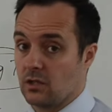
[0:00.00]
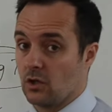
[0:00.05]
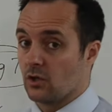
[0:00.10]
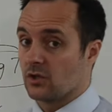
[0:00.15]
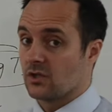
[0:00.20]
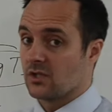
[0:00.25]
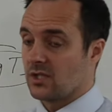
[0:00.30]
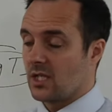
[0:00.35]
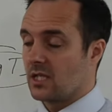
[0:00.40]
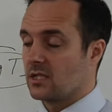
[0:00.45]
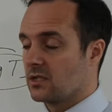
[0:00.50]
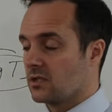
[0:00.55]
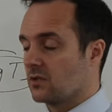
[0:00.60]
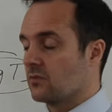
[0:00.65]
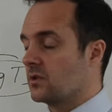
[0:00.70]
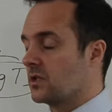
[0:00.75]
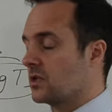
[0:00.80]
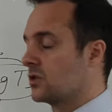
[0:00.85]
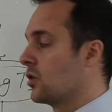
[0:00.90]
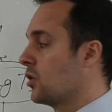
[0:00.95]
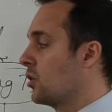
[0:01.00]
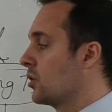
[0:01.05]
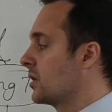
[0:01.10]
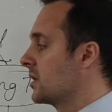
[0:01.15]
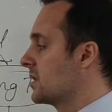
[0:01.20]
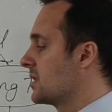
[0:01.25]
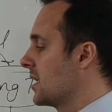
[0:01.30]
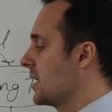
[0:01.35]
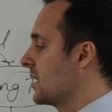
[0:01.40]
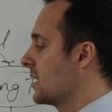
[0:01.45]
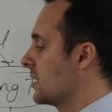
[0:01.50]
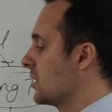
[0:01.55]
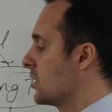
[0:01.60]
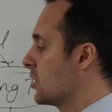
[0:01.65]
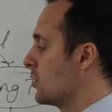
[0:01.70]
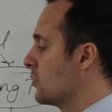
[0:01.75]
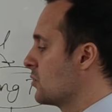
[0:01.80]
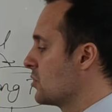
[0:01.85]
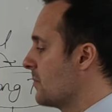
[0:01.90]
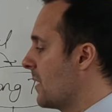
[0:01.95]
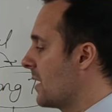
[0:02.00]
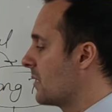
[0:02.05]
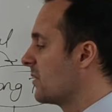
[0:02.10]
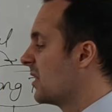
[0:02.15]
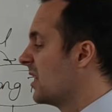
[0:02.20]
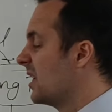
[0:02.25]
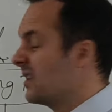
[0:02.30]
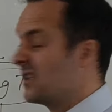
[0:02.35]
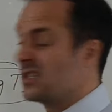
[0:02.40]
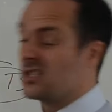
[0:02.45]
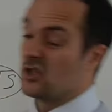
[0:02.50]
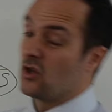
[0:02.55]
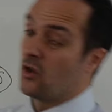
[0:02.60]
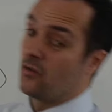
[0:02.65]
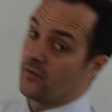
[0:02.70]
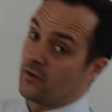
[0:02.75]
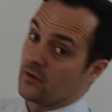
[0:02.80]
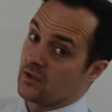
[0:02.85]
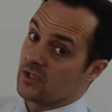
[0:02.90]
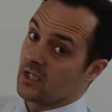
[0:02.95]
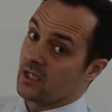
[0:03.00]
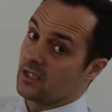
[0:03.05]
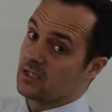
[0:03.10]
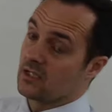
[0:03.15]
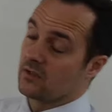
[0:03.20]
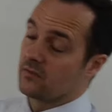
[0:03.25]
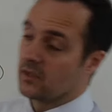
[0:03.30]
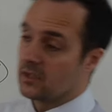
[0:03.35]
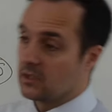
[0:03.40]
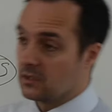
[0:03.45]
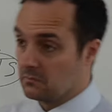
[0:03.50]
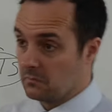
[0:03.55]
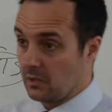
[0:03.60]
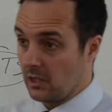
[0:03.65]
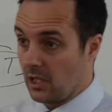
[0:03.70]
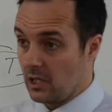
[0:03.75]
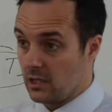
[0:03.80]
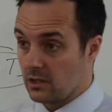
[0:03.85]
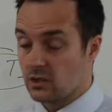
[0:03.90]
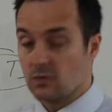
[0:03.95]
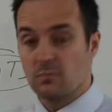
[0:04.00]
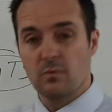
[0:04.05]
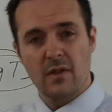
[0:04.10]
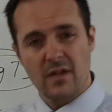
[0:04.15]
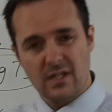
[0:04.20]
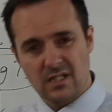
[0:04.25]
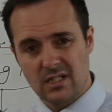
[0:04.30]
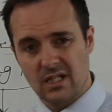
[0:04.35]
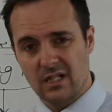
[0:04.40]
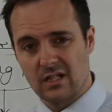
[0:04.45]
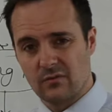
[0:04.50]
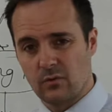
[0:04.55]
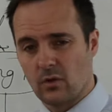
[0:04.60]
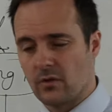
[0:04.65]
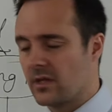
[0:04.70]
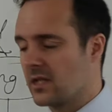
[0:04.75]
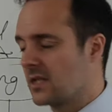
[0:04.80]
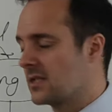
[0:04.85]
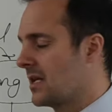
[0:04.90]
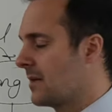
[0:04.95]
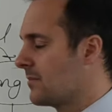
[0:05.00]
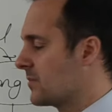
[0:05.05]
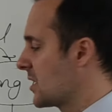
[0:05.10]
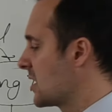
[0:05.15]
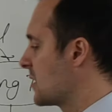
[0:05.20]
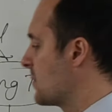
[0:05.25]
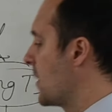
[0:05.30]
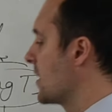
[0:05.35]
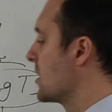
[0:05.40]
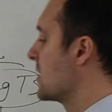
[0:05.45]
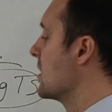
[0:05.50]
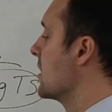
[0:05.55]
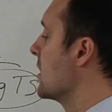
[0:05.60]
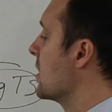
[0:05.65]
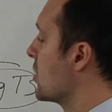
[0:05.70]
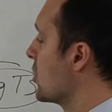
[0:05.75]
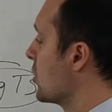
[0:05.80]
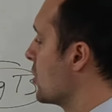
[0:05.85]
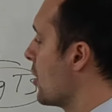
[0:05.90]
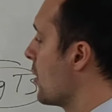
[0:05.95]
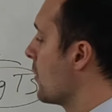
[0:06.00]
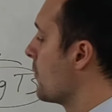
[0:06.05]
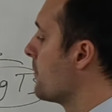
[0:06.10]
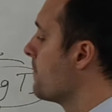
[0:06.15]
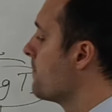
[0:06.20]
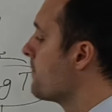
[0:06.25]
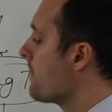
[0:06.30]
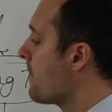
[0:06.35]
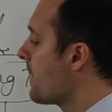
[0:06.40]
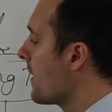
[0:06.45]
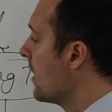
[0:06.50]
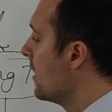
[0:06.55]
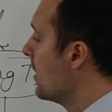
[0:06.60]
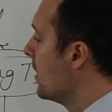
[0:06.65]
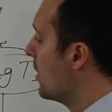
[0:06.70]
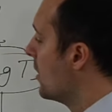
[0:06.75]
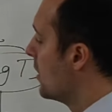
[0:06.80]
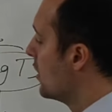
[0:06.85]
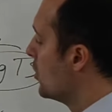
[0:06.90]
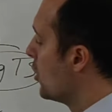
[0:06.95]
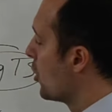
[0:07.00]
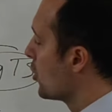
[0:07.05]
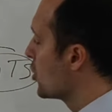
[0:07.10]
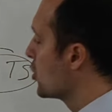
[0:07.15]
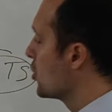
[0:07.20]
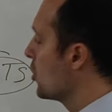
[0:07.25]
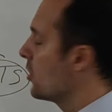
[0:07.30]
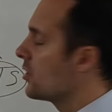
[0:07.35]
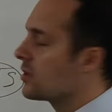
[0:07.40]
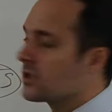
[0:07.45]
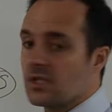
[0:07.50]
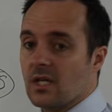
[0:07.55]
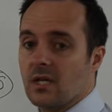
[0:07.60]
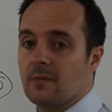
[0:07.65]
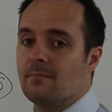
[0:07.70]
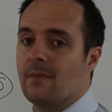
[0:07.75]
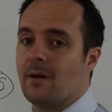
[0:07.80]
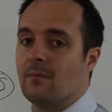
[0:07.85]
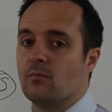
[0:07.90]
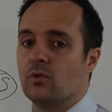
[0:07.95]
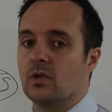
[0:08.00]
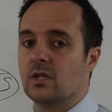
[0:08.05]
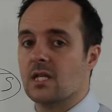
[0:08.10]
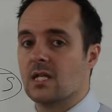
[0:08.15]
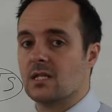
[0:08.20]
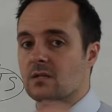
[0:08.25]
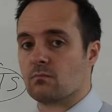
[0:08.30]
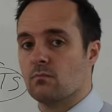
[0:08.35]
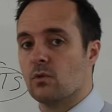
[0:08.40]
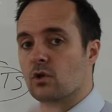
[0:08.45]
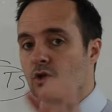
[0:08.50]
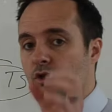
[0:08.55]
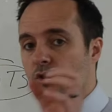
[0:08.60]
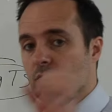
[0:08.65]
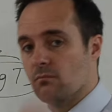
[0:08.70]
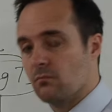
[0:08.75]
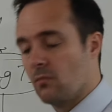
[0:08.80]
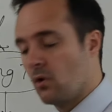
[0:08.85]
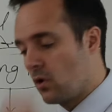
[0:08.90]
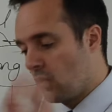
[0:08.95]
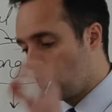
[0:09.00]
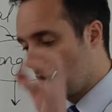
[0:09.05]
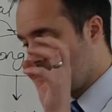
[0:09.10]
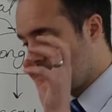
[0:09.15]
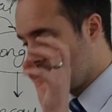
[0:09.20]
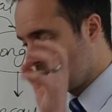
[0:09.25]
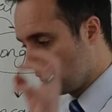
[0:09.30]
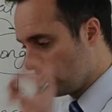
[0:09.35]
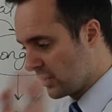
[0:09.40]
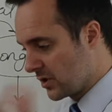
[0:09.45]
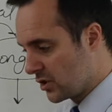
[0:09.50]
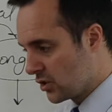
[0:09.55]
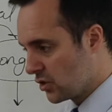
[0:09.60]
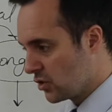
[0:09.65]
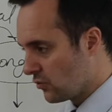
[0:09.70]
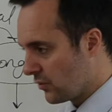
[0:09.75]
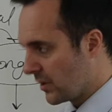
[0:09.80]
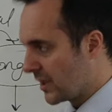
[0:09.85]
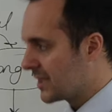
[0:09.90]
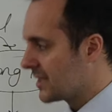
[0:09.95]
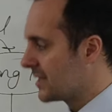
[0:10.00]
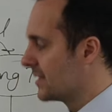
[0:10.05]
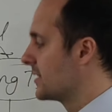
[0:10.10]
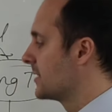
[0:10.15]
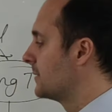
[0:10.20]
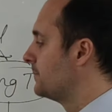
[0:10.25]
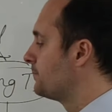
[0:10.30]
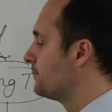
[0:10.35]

Your sensory store can take in a huge amount. This is not very scientific, large, but that's kind of what the exam's expecting you to know. Your short-term memory is much more restricted.